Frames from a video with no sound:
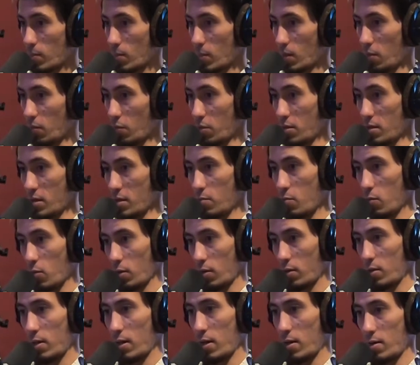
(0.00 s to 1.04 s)
If you need more
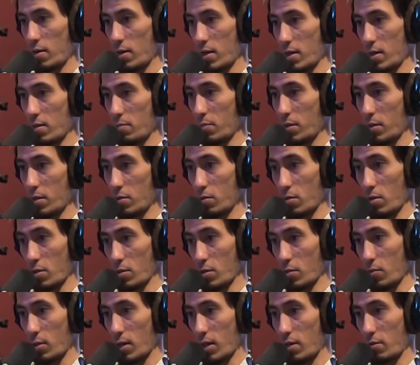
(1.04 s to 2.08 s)
clarity, but you
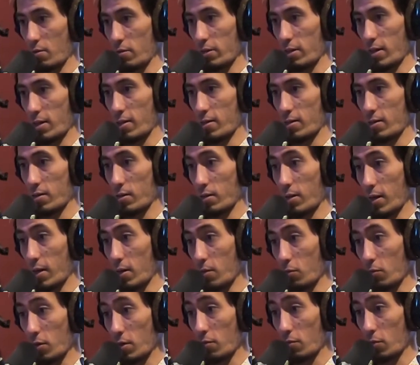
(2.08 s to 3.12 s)
also want to have a lot of delay
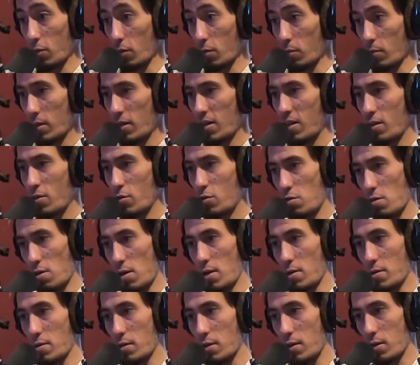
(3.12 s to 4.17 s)
and reverb,
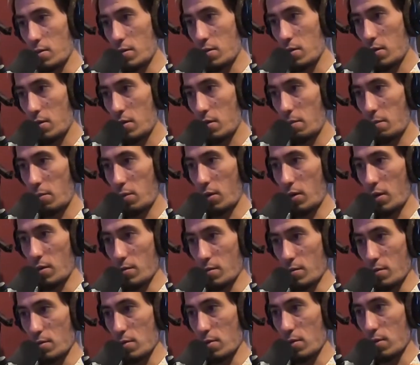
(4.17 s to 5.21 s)
try a sidechain
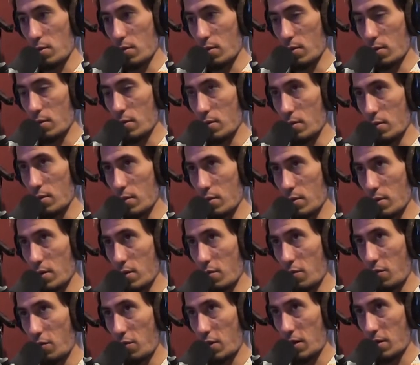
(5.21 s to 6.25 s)
compressor on the
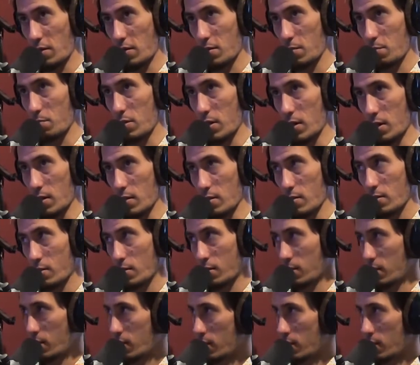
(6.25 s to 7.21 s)
effects bus.